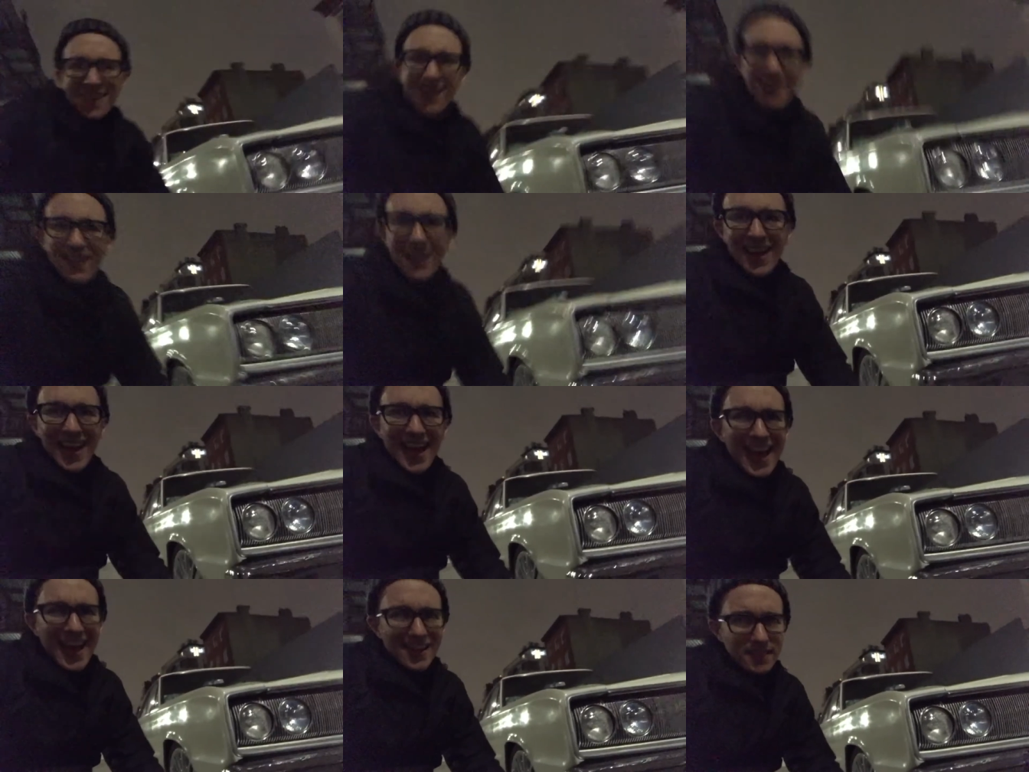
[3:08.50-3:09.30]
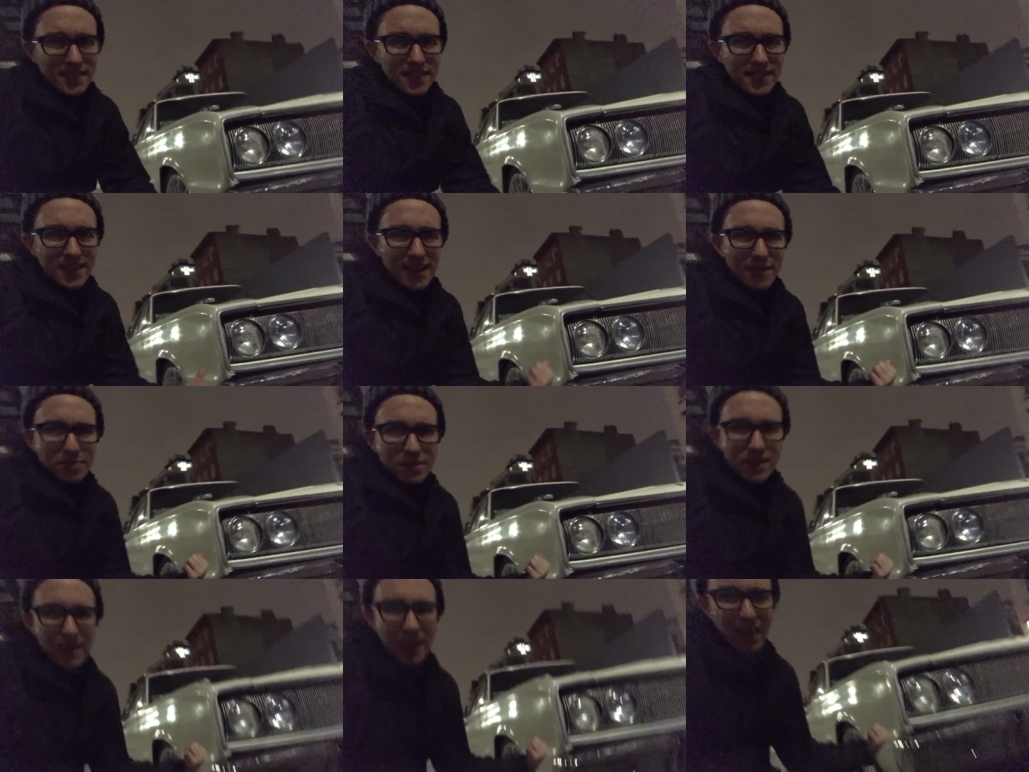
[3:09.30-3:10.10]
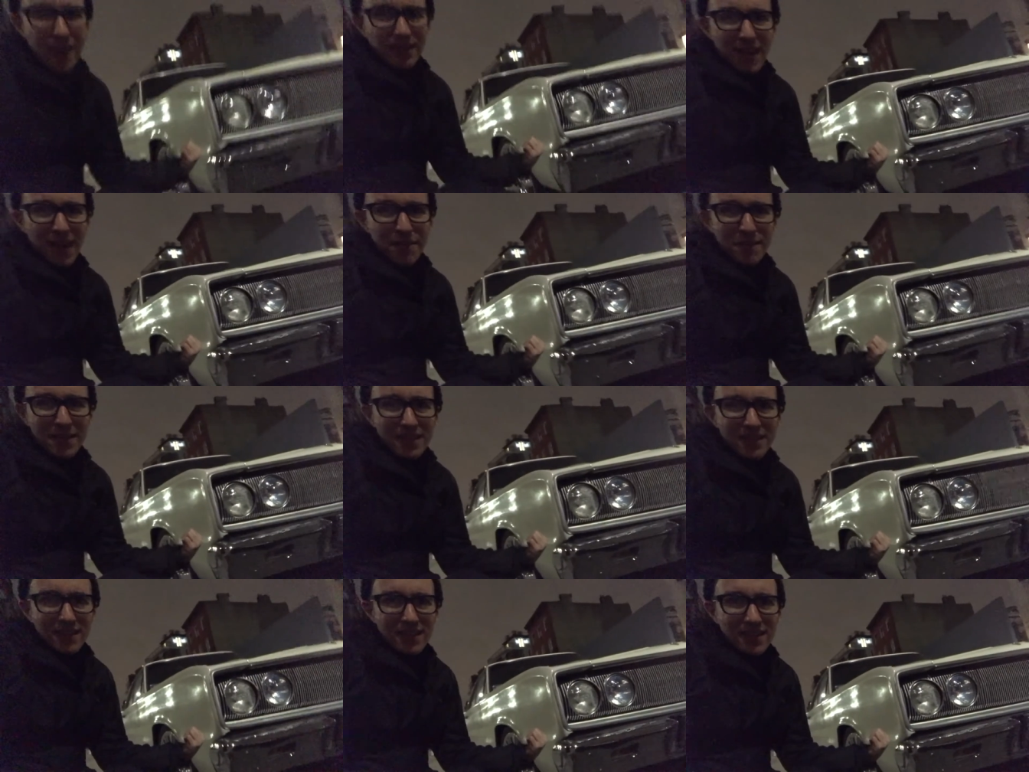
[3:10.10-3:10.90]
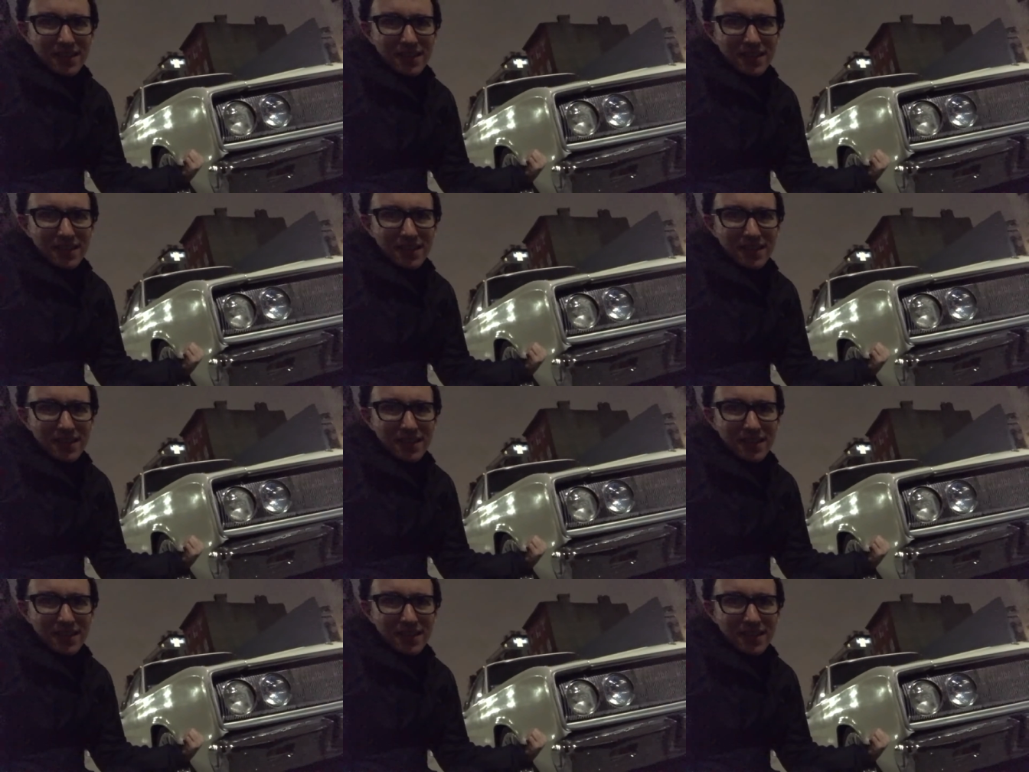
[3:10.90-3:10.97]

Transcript: All right, I had to stop and I mean,